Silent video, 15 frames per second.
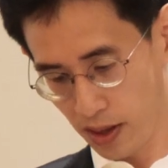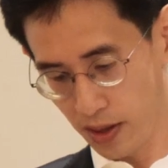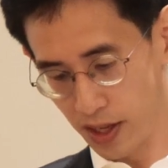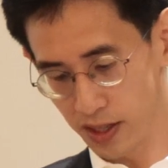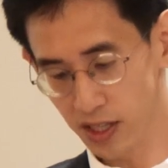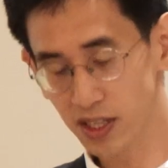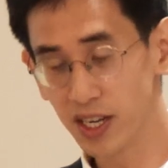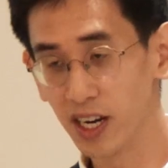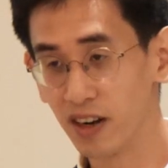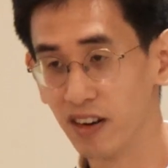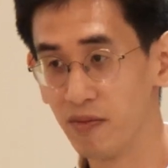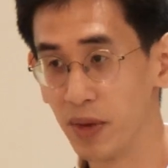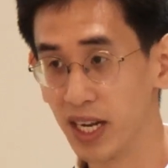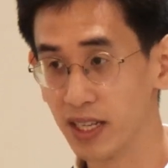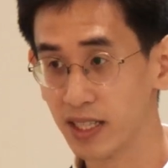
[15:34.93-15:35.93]
This is
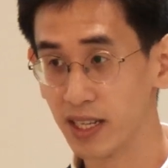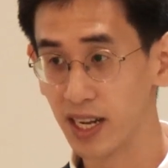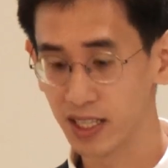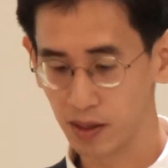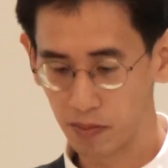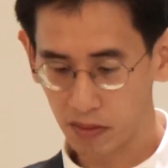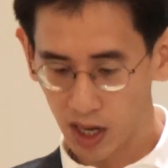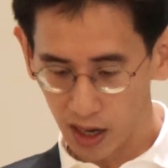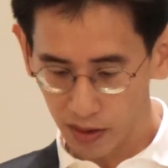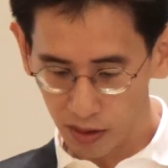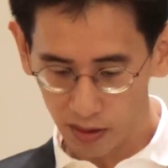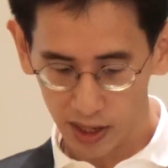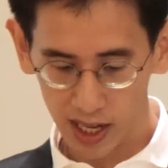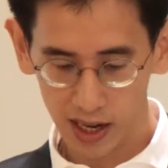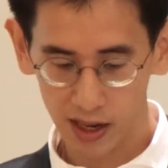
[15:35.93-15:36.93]
narrative medicine as a
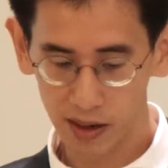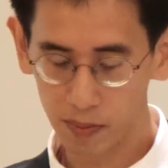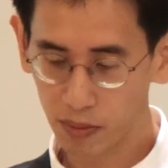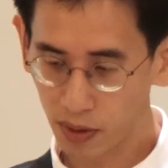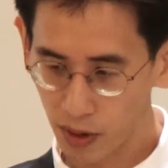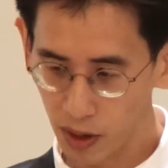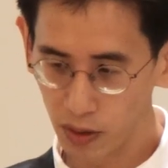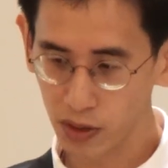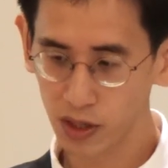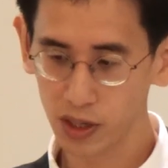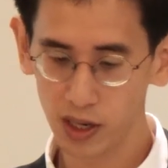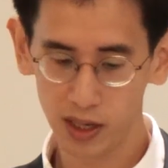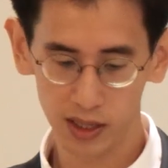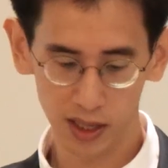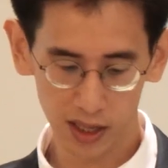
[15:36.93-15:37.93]
model and an approach
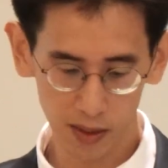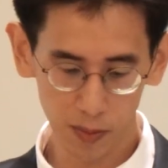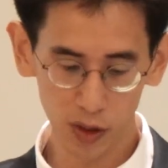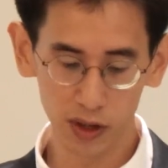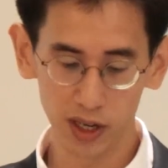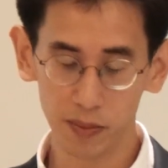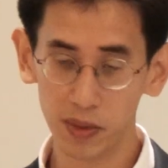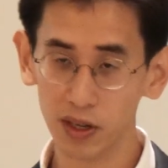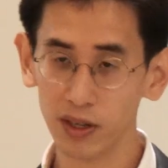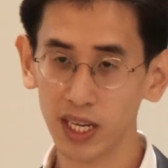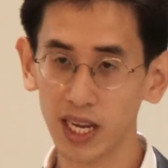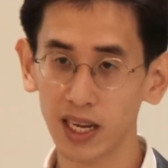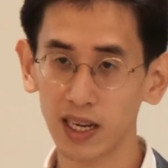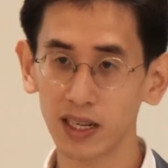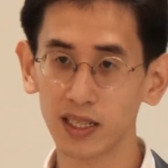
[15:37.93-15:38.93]
to community
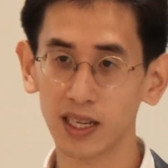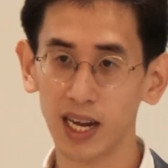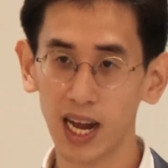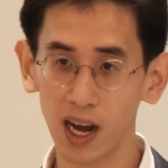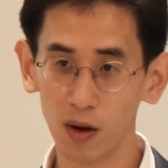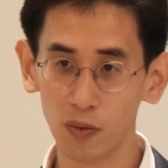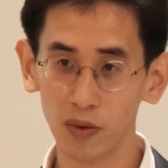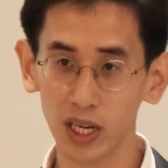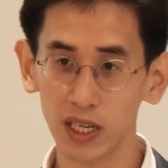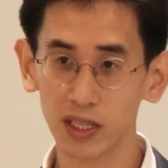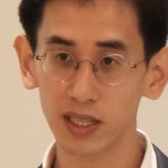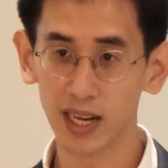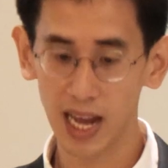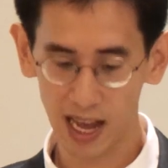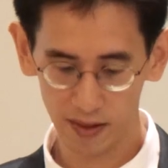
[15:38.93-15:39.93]
building, to outreach,
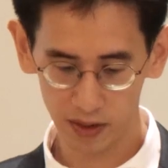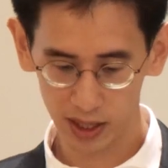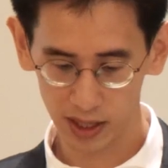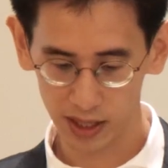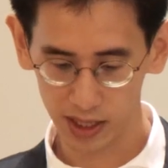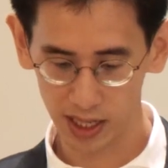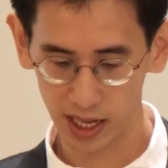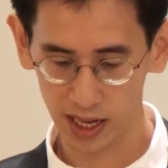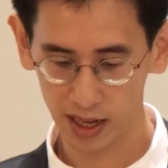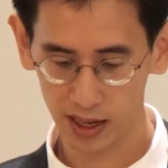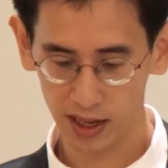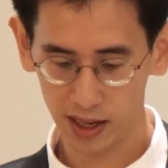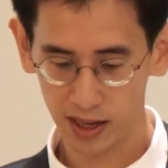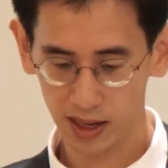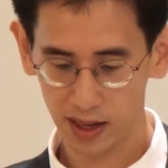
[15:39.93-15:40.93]
to advocacy,
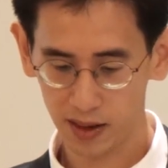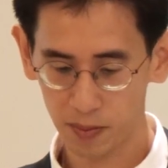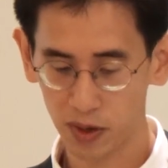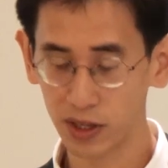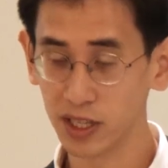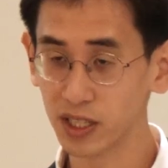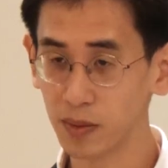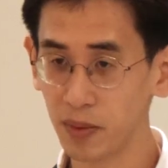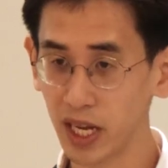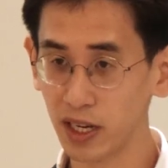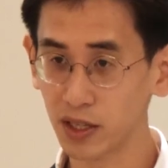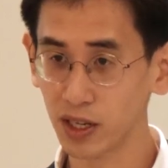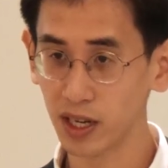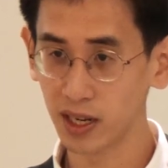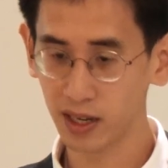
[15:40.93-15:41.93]

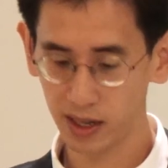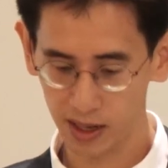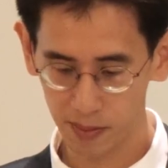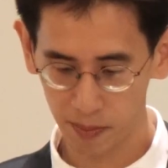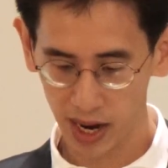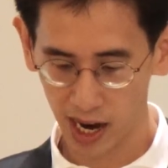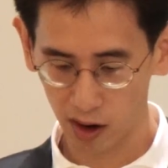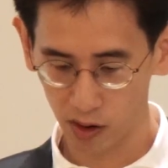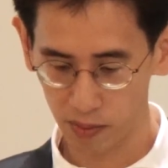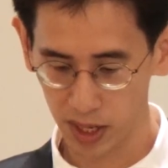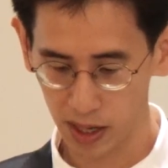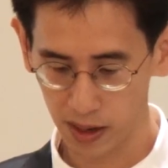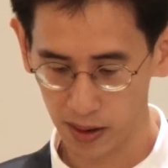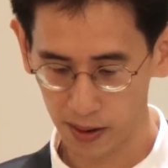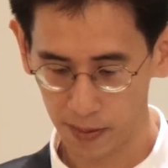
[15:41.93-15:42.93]
participation,
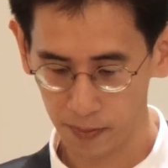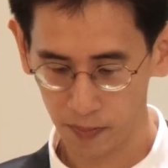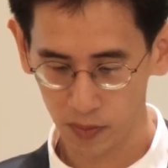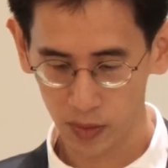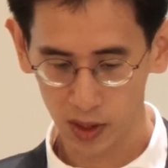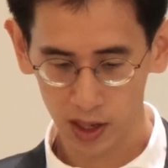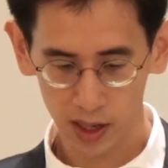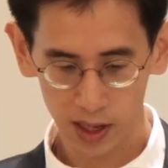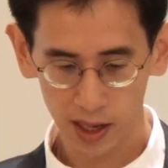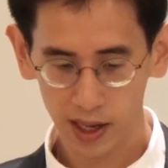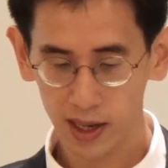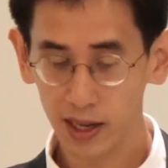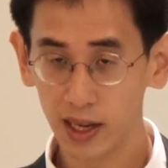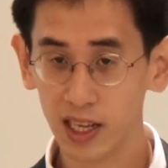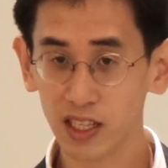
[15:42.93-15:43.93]
empowerment.
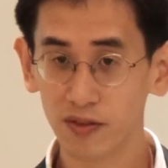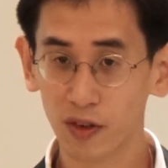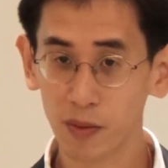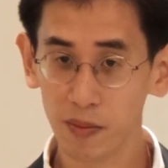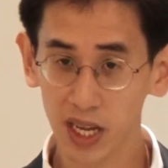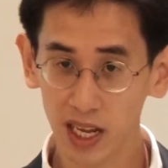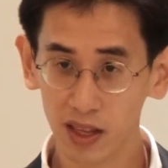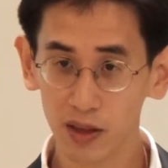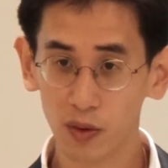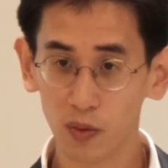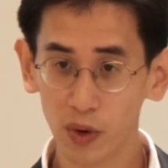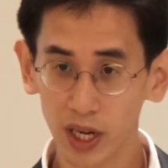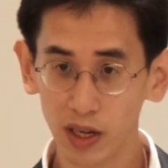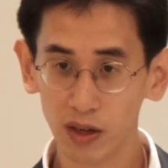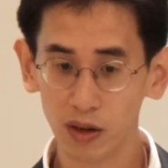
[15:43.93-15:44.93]
It's, for me, the
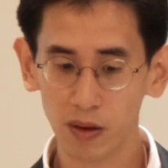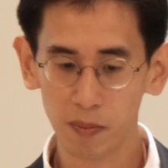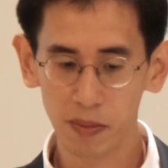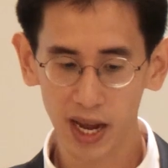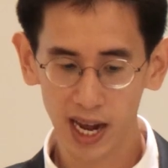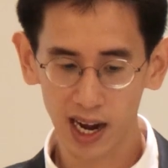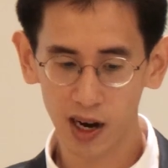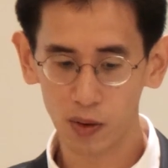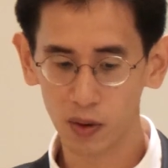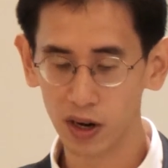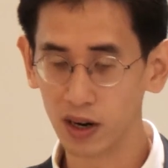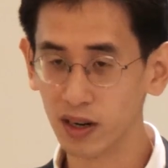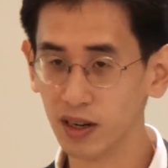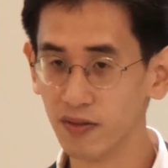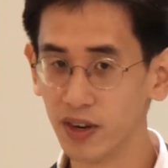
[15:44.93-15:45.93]
real
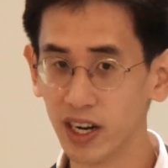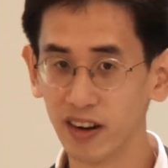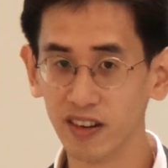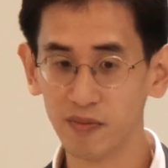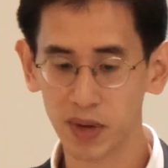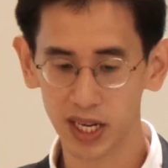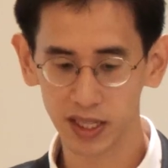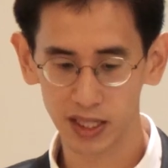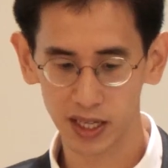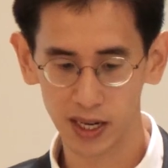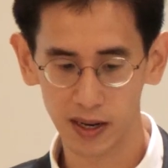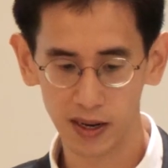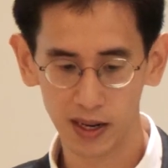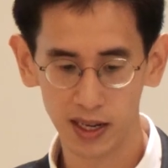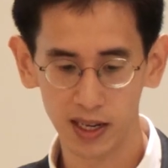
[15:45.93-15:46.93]
power of narrative
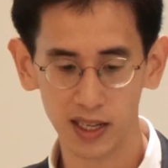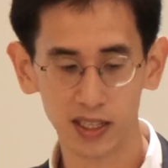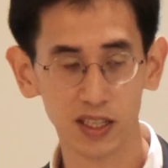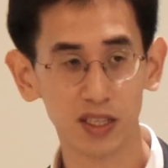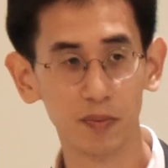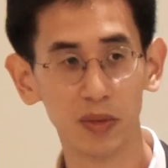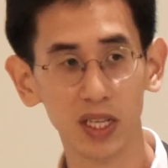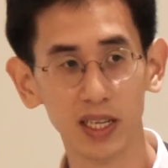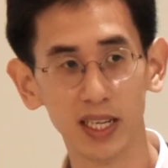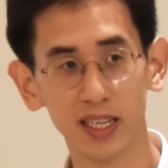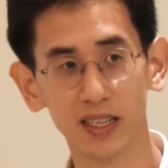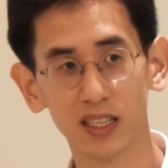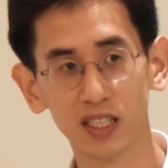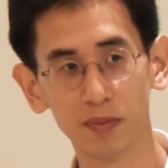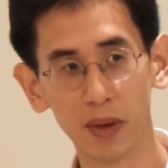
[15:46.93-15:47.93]
medicine is its ability
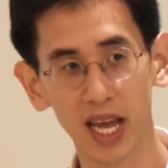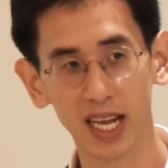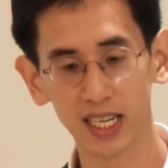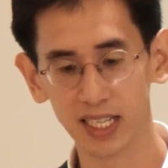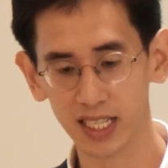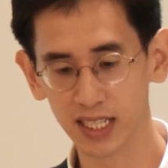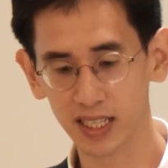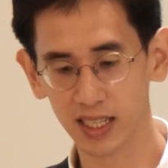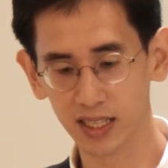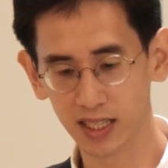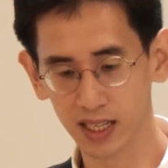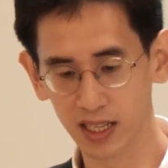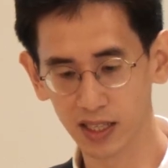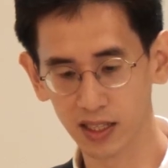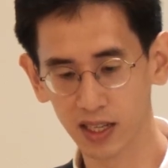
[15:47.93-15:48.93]
to span
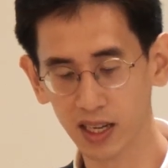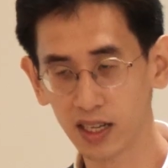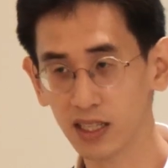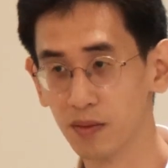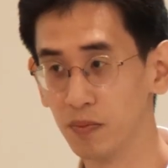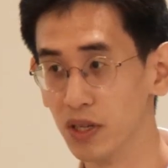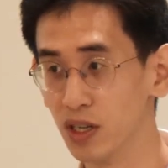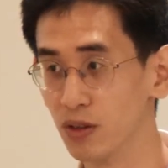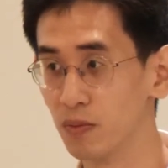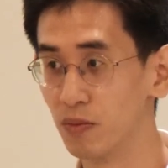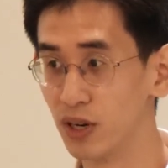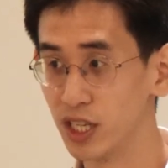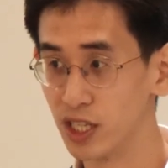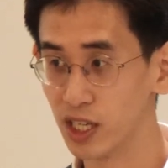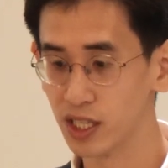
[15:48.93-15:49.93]
distances, to build
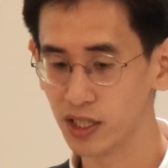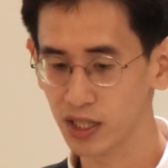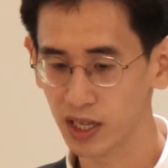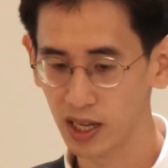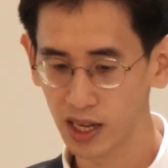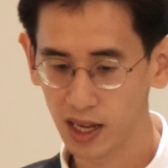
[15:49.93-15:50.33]
bridges,